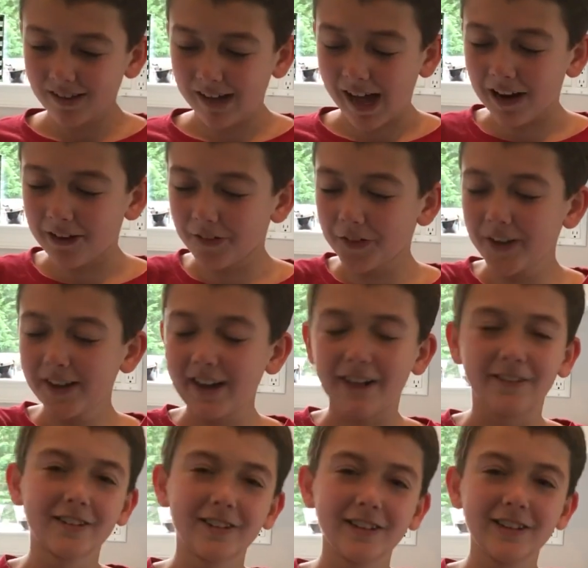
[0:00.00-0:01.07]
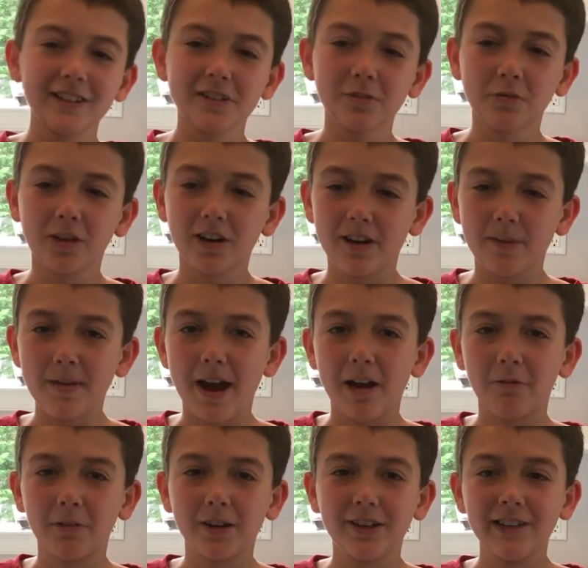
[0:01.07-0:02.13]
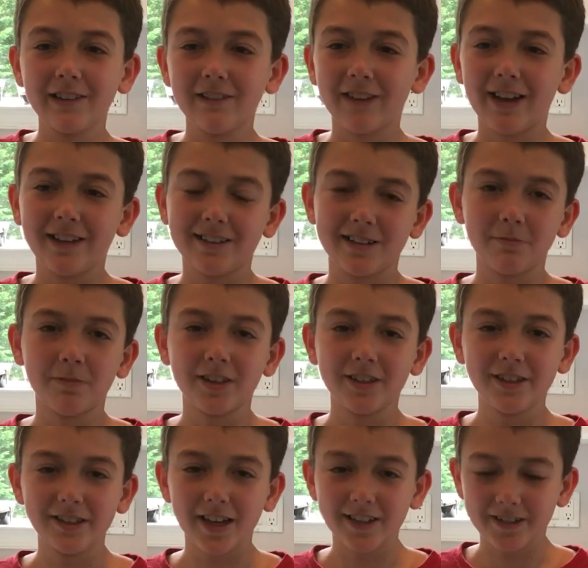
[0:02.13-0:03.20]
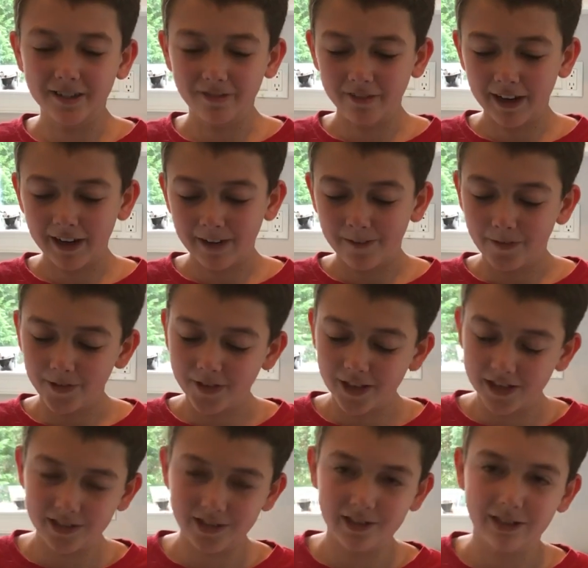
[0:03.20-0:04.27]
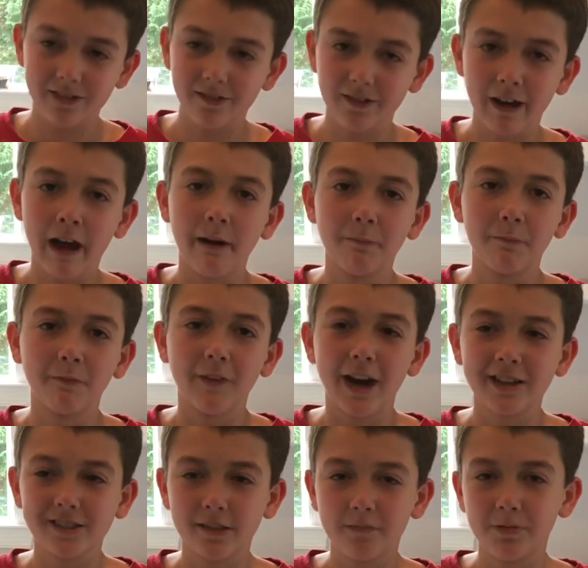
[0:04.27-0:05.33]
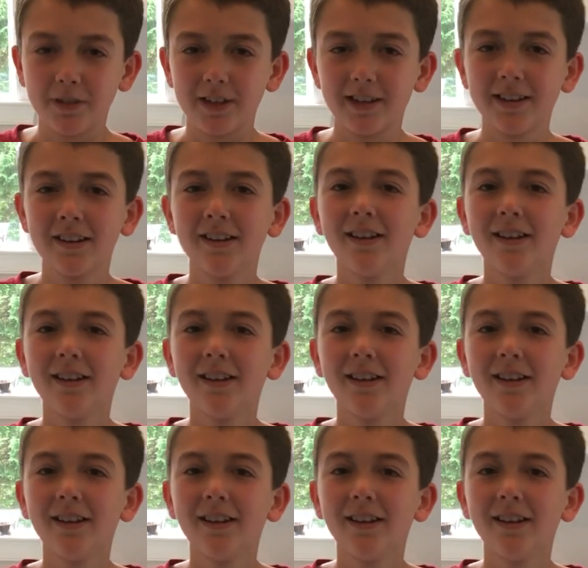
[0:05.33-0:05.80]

I don't think I really need to worry about what he likes and what he doesn't like for this recipe.